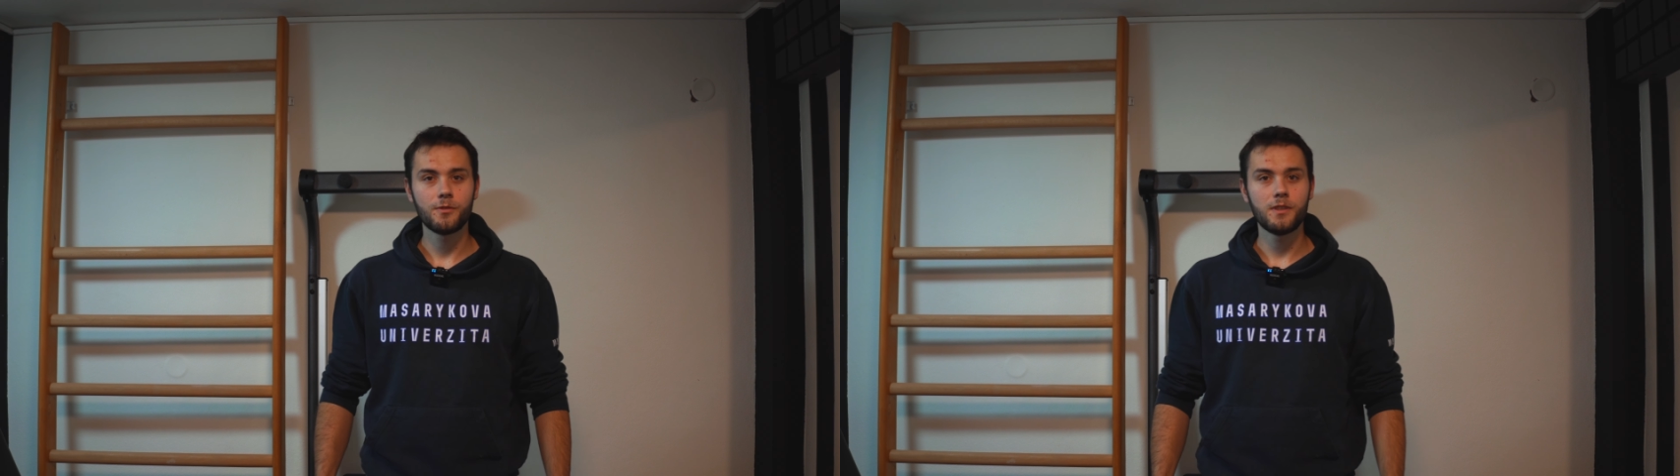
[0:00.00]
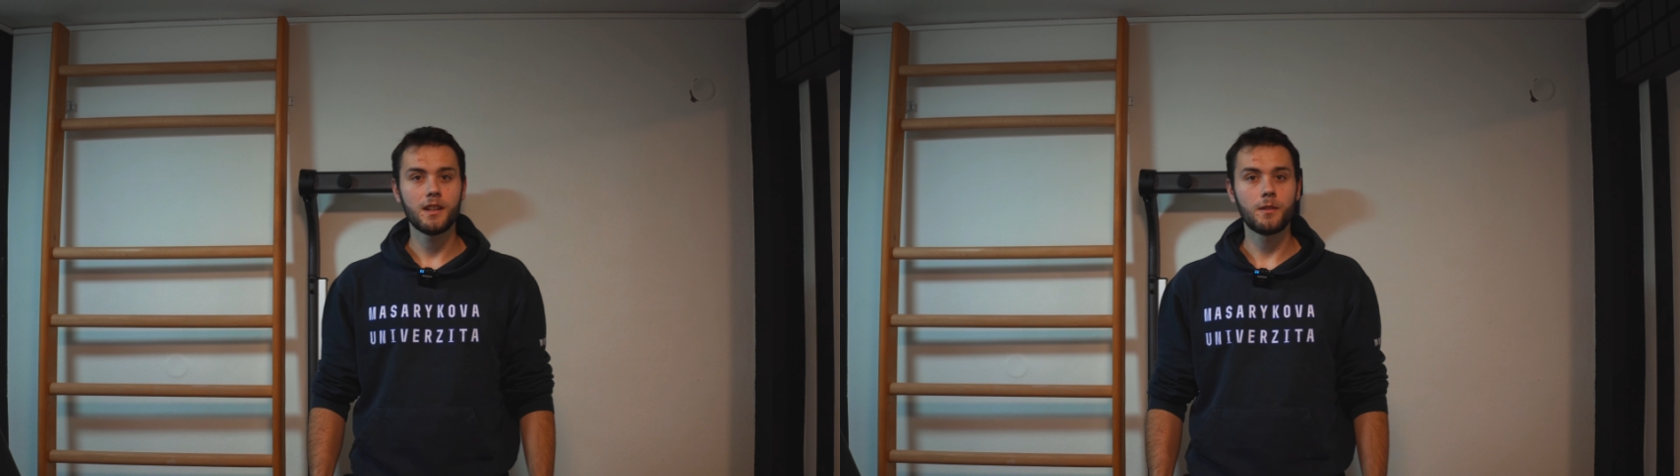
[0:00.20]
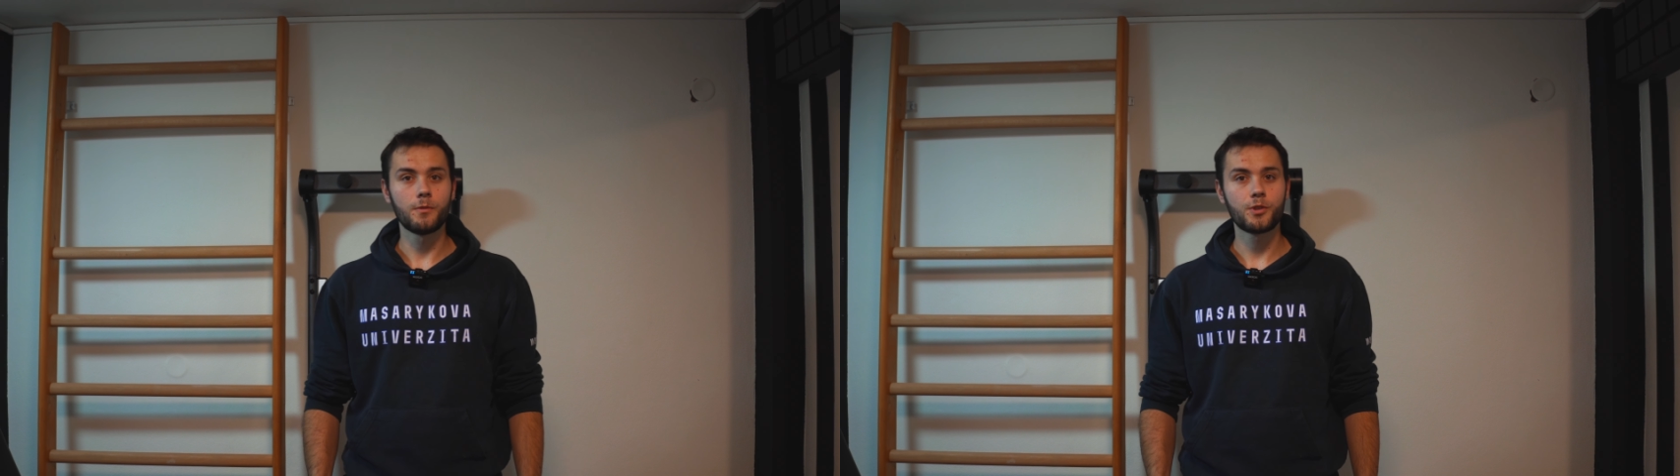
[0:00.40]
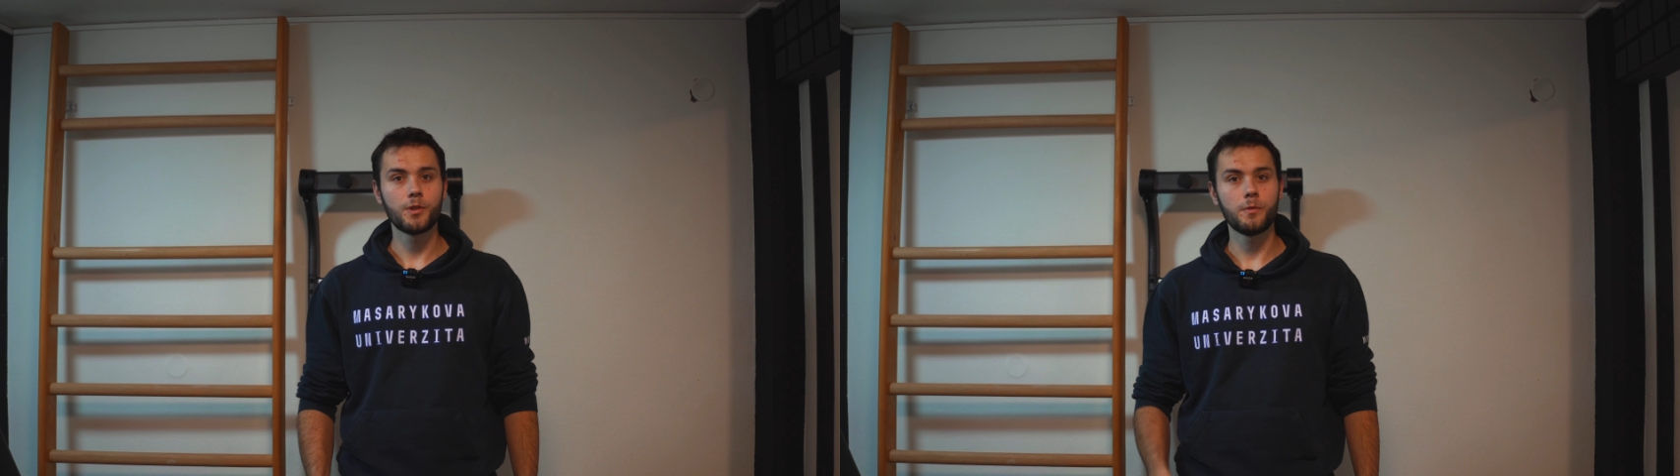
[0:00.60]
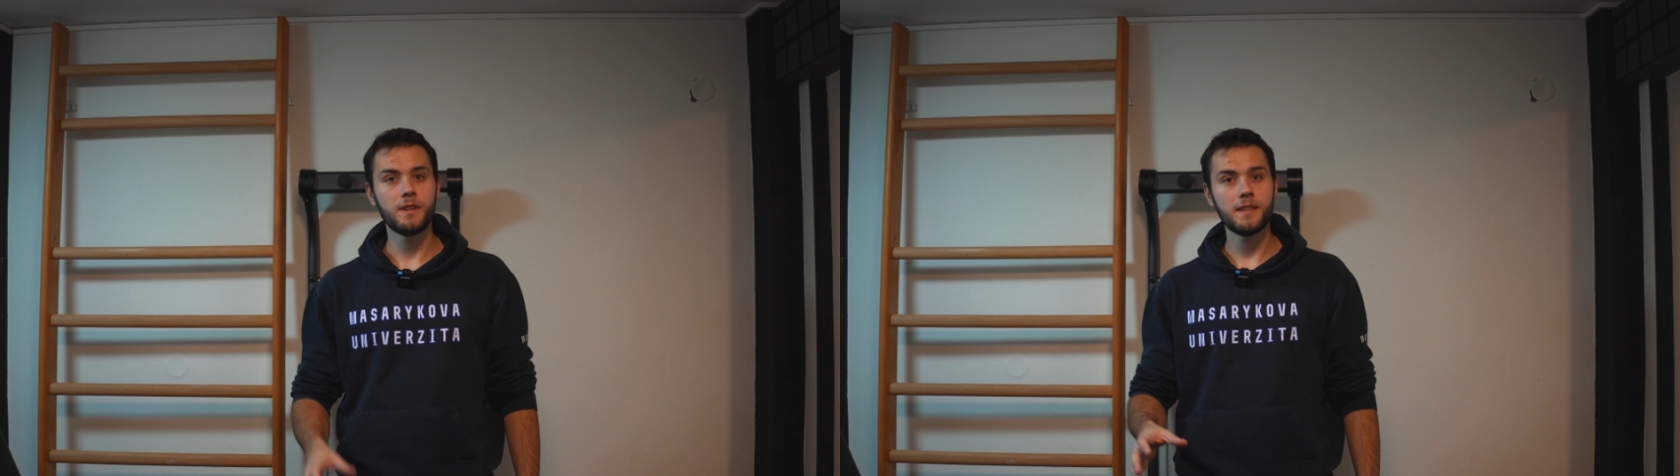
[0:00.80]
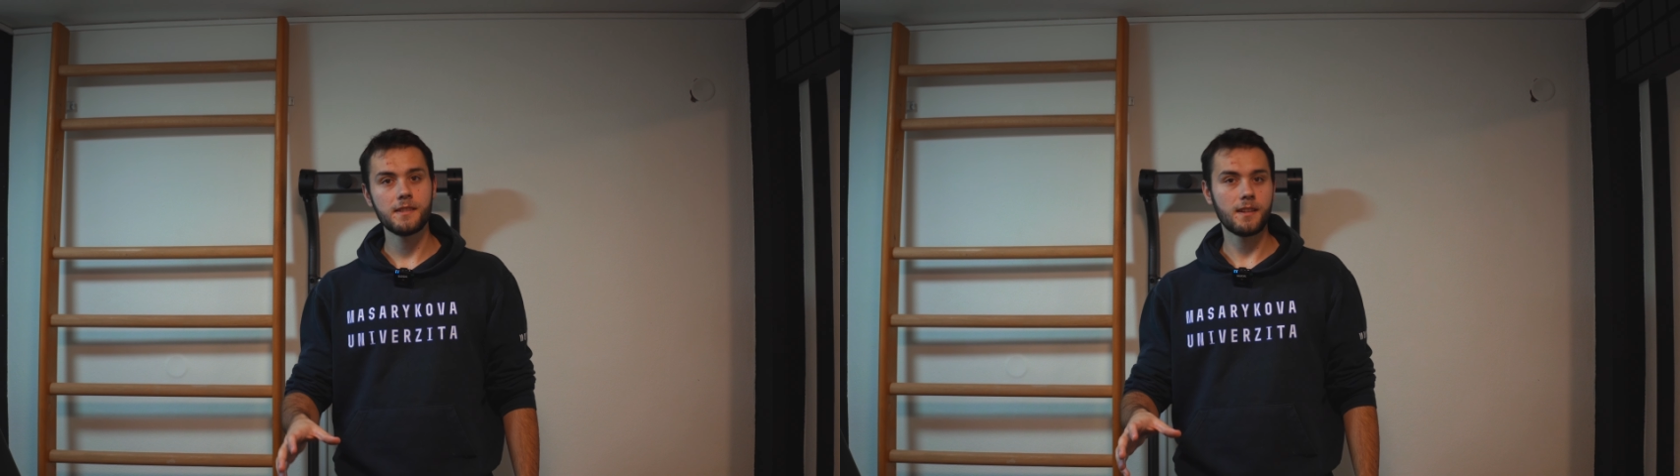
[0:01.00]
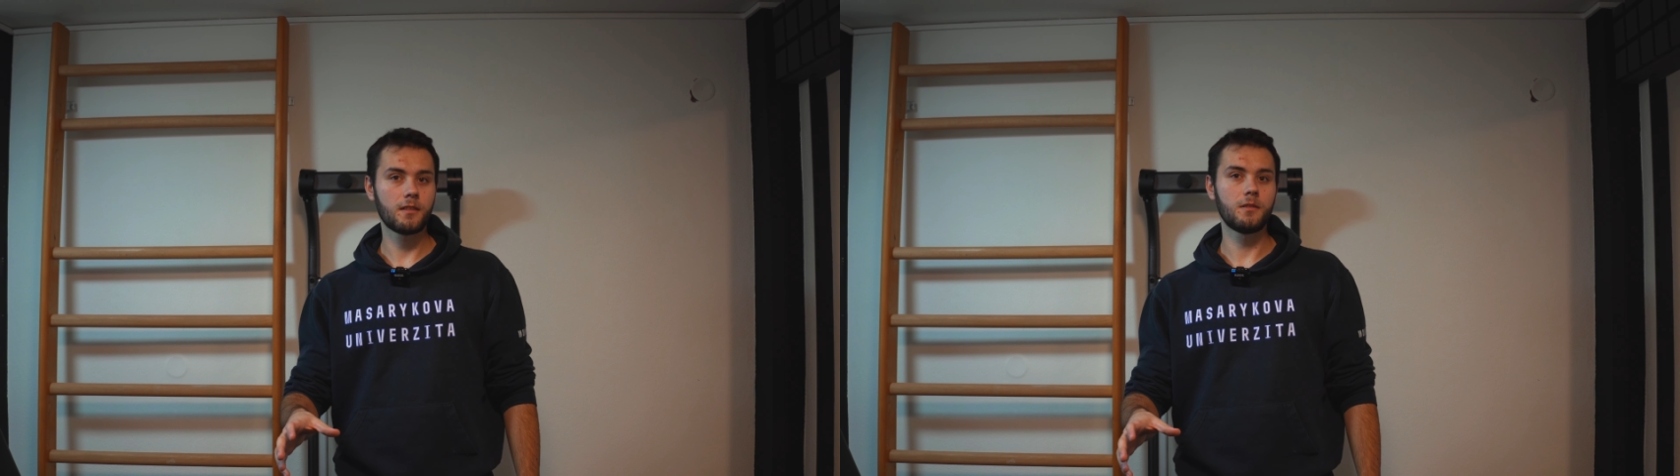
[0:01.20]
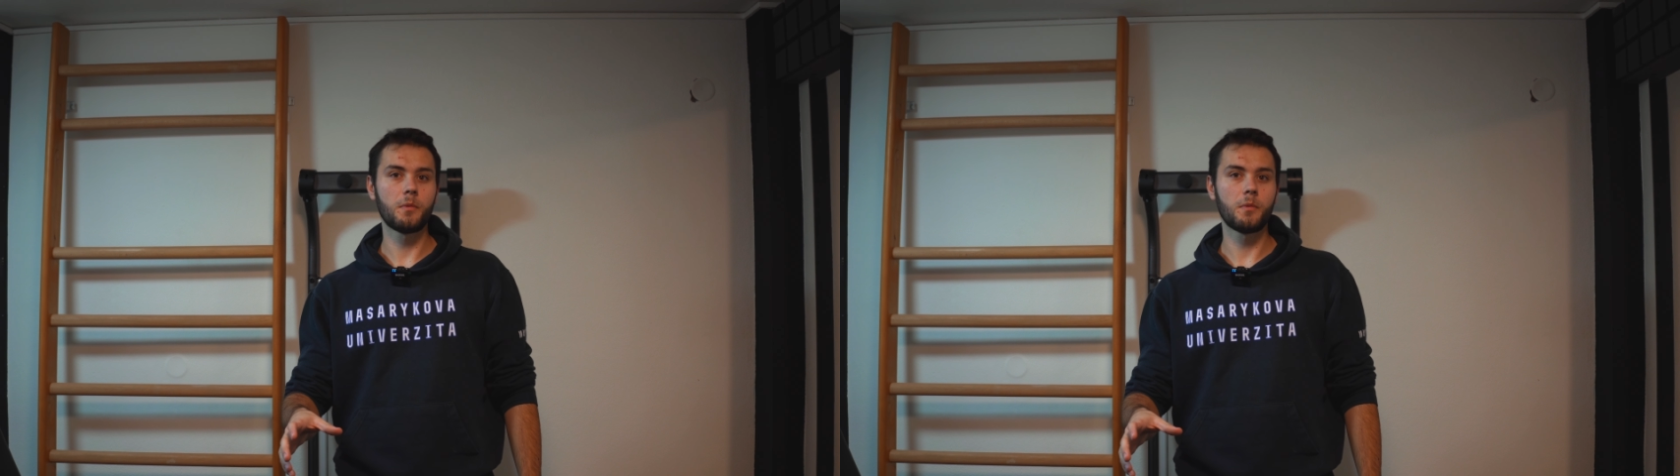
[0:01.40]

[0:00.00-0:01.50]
today I will show easy ankle